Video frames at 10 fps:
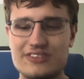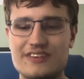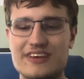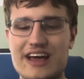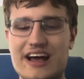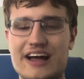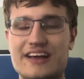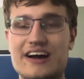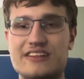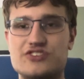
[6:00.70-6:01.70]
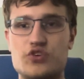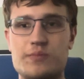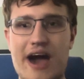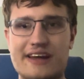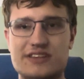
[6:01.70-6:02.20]
yeah, I got 2
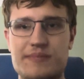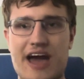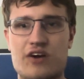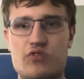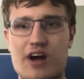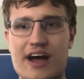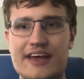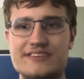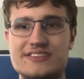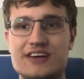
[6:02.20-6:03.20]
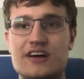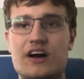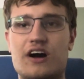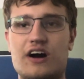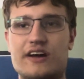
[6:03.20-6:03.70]
back-to-back rides
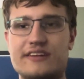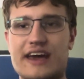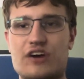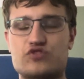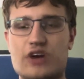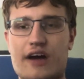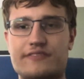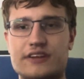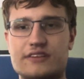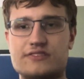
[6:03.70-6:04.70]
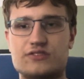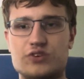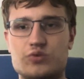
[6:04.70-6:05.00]
on downdraft in its new